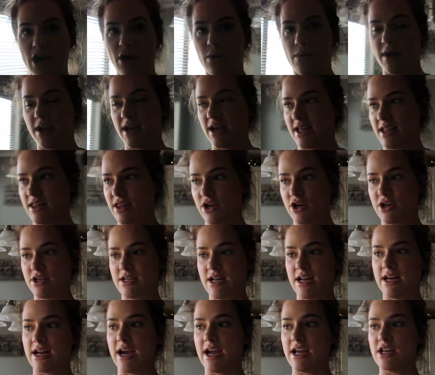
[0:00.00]
going in
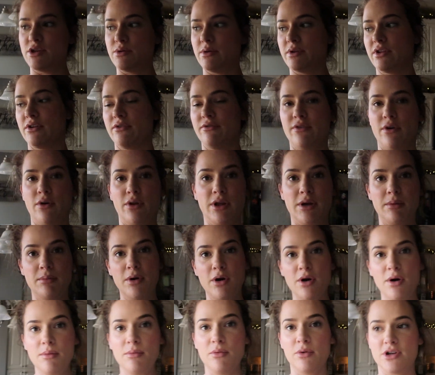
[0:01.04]
Thursday night and doing the Foley
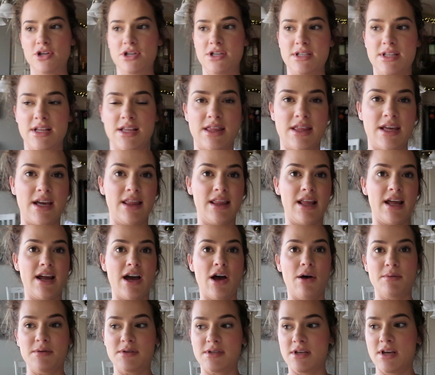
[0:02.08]
bulb, which is the thing that
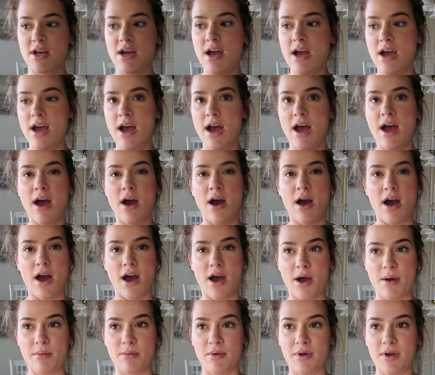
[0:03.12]
helps,
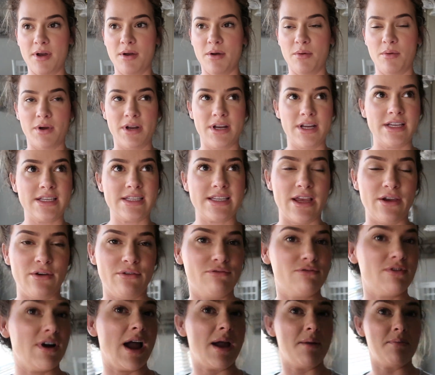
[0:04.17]
what do you say,
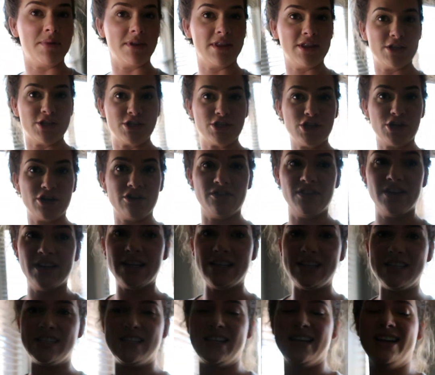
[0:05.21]
ripen the
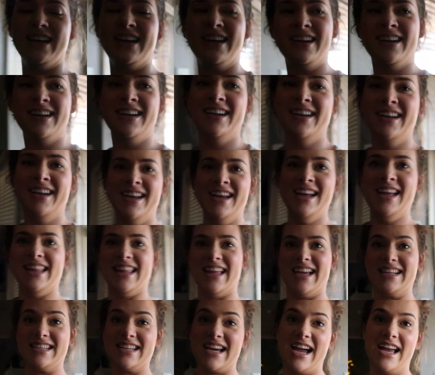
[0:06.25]
cervix,
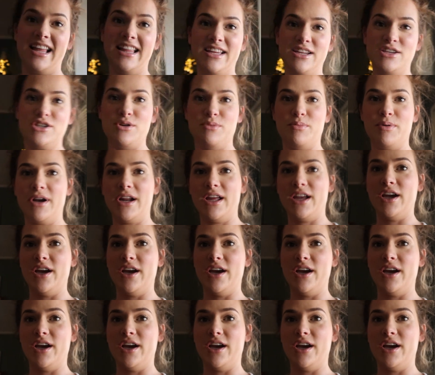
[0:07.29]
like dilates you pretty